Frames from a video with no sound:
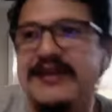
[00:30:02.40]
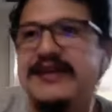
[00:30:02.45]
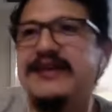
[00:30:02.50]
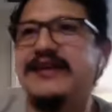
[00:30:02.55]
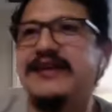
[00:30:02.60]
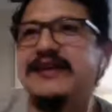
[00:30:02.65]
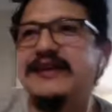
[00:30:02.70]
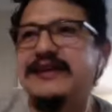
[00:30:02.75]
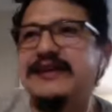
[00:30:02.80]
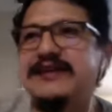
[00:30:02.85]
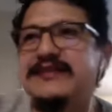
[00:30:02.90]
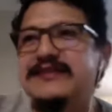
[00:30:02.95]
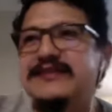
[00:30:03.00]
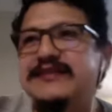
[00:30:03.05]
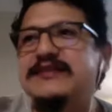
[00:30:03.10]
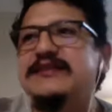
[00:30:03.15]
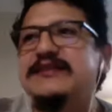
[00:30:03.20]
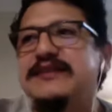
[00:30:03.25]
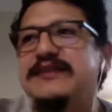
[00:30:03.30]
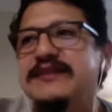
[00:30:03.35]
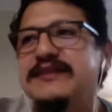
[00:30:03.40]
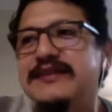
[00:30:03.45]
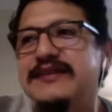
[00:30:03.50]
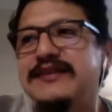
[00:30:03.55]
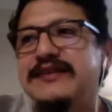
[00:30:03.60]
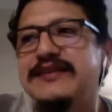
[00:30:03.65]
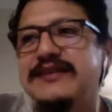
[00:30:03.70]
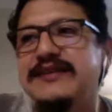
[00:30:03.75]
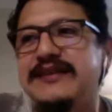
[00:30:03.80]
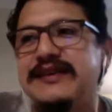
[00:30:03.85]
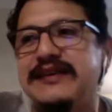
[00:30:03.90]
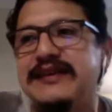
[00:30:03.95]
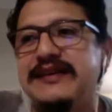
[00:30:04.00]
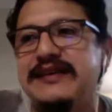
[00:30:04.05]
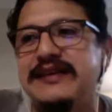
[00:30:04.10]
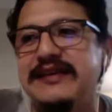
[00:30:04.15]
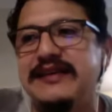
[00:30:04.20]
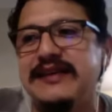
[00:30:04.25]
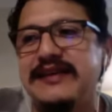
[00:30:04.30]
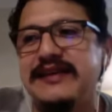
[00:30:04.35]
is
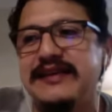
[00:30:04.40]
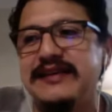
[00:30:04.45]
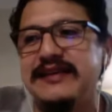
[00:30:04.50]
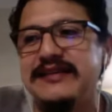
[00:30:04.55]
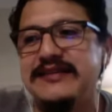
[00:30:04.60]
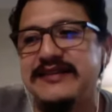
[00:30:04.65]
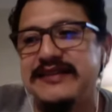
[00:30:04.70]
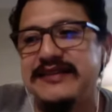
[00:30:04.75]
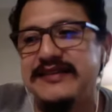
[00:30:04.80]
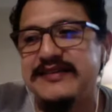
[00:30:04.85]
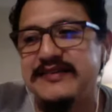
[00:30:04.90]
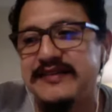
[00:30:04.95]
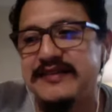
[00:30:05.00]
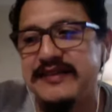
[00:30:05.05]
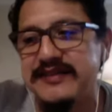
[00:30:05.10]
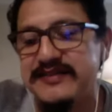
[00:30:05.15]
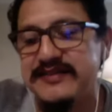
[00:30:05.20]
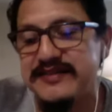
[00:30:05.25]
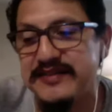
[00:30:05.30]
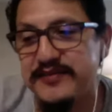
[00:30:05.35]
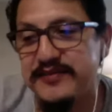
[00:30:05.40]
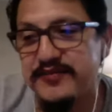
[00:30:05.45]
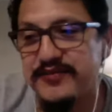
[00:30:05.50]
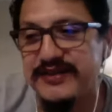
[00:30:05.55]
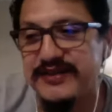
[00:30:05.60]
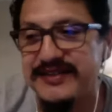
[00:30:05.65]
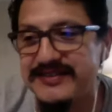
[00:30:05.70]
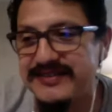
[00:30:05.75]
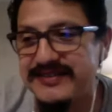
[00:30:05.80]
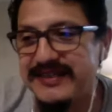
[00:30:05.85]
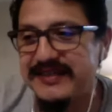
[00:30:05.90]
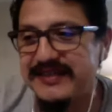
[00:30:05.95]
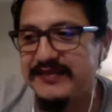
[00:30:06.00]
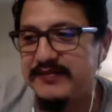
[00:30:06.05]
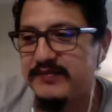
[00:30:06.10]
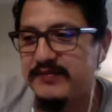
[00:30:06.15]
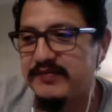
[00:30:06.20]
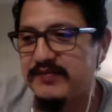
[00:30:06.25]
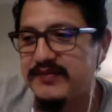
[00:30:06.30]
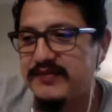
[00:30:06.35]
is the risk that
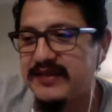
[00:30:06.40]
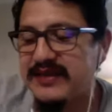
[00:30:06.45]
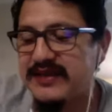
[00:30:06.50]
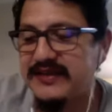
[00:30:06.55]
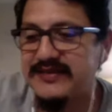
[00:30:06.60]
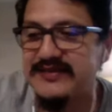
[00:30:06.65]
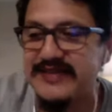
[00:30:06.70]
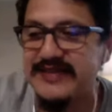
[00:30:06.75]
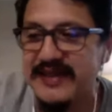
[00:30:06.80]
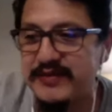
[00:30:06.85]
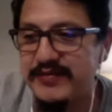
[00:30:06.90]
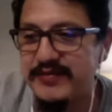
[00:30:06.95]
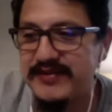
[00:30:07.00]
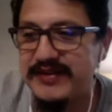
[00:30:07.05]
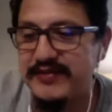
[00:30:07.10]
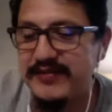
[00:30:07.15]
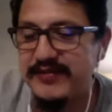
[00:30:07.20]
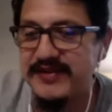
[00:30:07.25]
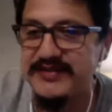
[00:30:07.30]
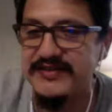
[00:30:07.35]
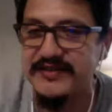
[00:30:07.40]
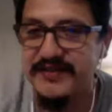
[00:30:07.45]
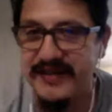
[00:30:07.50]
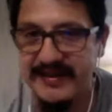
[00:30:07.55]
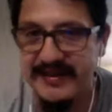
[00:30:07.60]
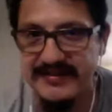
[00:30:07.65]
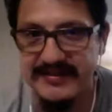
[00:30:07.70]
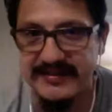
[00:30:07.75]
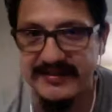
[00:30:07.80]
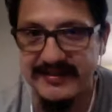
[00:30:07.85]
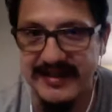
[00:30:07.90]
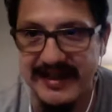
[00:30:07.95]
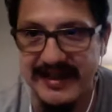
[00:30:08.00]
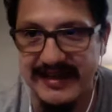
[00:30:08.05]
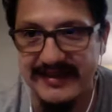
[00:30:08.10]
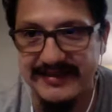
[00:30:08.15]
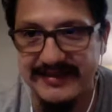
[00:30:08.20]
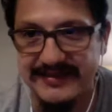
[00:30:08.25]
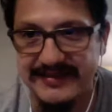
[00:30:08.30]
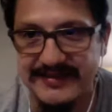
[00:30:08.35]
kids take when they raise their hands in
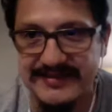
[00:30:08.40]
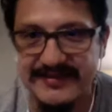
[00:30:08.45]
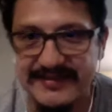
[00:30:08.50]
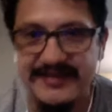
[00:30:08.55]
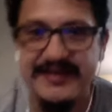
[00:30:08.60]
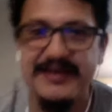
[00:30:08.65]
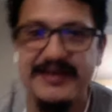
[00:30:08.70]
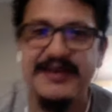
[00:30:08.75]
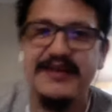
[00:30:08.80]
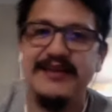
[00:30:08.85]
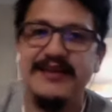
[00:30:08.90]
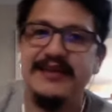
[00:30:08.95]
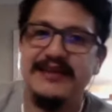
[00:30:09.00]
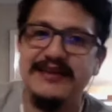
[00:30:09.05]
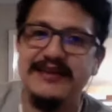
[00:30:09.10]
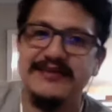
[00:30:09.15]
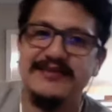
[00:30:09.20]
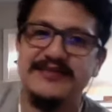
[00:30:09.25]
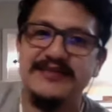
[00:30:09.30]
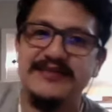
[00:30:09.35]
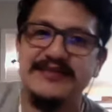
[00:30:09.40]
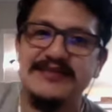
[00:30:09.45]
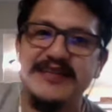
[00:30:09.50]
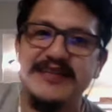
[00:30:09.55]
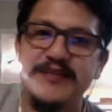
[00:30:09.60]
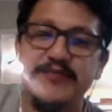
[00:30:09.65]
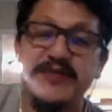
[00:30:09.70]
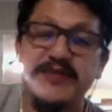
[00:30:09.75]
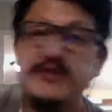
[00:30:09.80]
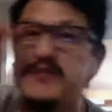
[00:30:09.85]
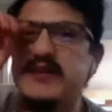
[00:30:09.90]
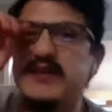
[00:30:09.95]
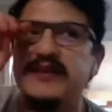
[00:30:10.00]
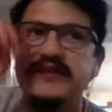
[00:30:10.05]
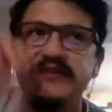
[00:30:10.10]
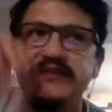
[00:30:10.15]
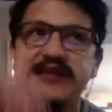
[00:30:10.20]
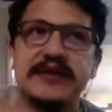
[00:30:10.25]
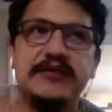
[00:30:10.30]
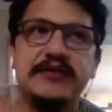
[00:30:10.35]
class. It's the same risk because
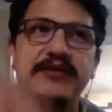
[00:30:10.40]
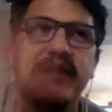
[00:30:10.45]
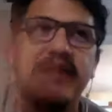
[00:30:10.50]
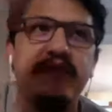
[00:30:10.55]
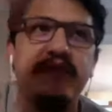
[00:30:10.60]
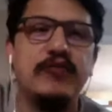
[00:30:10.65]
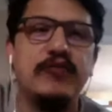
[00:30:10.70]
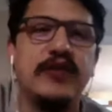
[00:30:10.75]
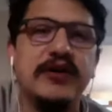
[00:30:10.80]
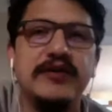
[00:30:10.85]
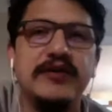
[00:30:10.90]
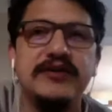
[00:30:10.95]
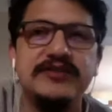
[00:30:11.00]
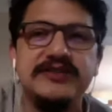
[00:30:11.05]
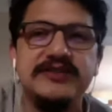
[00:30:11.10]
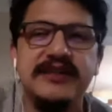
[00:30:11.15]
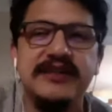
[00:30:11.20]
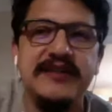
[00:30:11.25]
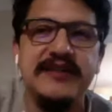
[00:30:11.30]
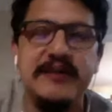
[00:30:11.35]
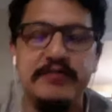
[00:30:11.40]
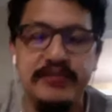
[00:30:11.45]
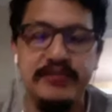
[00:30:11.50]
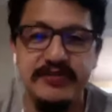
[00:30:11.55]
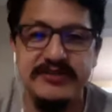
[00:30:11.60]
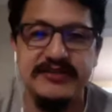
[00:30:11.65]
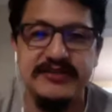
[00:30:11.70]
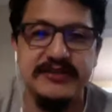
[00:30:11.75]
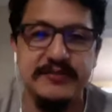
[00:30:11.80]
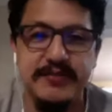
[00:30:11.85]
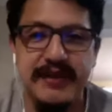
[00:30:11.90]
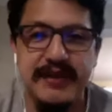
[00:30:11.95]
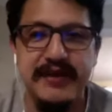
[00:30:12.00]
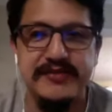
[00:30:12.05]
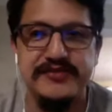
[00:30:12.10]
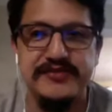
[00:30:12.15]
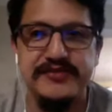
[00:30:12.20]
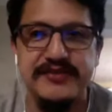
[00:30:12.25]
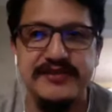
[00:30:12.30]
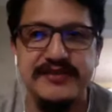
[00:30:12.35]
they don't where else can they push their
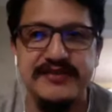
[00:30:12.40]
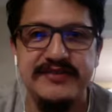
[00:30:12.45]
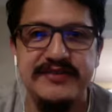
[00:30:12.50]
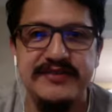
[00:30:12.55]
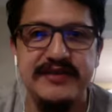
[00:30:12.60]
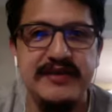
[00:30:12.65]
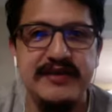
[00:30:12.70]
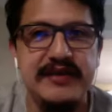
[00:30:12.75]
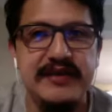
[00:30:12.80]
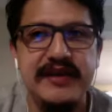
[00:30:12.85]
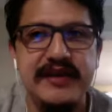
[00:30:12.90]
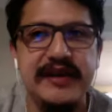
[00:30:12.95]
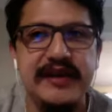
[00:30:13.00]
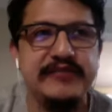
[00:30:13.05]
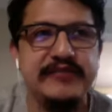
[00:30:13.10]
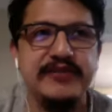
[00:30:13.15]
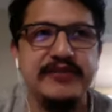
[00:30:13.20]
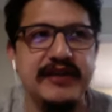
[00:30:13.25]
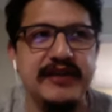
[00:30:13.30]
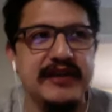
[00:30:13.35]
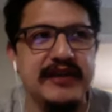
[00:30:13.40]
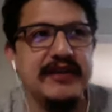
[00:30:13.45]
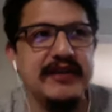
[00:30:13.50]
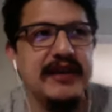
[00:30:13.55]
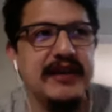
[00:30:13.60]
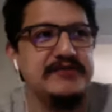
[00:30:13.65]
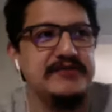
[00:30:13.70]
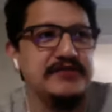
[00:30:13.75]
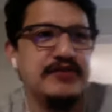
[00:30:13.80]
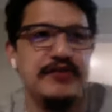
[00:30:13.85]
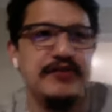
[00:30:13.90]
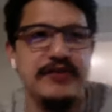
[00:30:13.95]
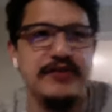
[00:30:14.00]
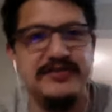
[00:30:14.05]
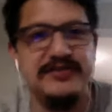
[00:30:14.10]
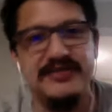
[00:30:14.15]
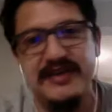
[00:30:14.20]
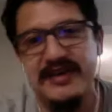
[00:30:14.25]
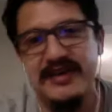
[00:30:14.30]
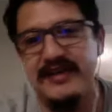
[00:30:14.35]
boundaries if they're not allowed to go
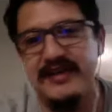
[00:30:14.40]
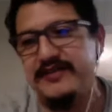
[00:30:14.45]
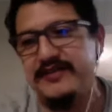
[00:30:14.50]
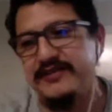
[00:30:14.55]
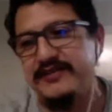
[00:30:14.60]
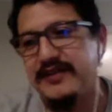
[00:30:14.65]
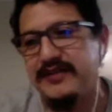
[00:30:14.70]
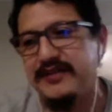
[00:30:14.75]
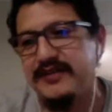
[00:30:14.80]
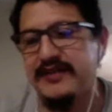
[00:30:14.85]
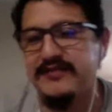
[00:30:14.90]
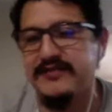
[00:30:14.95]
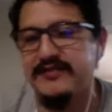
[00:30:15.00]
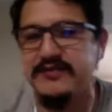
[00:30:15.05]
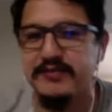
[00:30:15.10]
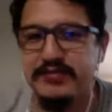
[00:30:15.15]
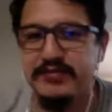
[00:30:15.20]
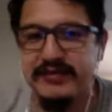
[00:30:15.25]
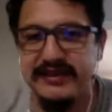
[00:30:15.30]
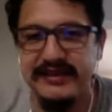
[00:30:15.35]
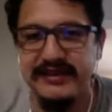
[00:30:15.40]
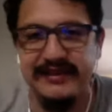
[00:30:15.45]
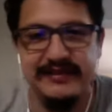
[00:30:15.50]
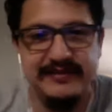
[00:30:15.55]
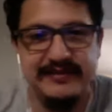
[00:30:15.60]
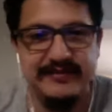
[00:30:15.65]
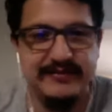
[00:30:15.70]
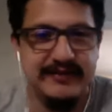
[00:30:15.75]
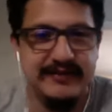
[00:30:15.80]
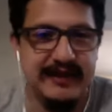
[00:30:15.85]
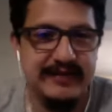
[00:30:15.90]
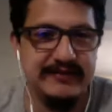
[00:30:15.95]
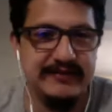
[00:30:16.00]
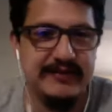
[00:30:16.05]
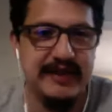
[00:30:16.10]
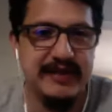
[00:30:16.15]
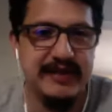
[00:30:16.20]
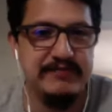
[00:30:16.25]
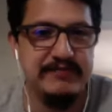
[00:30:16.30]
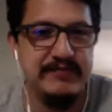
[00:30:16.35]
outside and not allowed to bleed
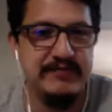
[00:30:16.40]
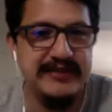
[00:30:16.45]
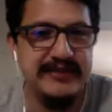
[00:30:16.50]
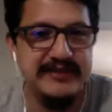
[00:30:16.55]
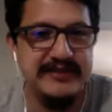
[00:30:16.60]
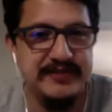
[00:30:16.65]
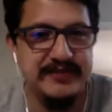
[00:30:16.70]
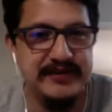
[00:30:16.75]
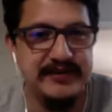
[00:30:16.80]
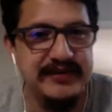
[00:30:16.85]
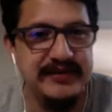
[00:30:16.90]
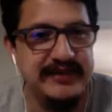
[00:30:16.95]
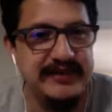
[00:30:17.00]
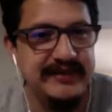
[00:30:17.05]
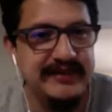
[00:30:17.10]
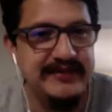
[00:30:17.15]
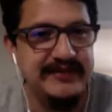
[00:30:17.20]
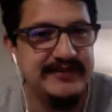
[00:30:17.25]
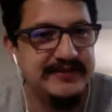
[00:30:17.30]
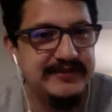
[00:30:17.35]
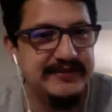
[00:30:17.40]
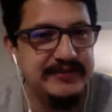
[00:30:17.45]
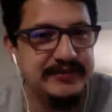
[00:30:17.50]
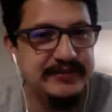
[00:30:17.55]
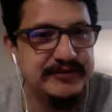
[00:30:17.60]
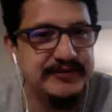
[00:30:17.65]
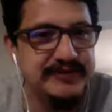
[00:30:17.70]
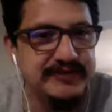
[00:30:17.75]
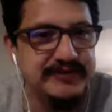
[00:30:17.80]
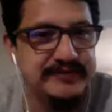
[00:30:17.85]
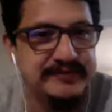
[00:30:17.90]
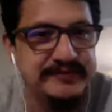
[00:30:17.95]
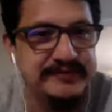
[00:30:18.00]
and mess up their knees, you know what I mean?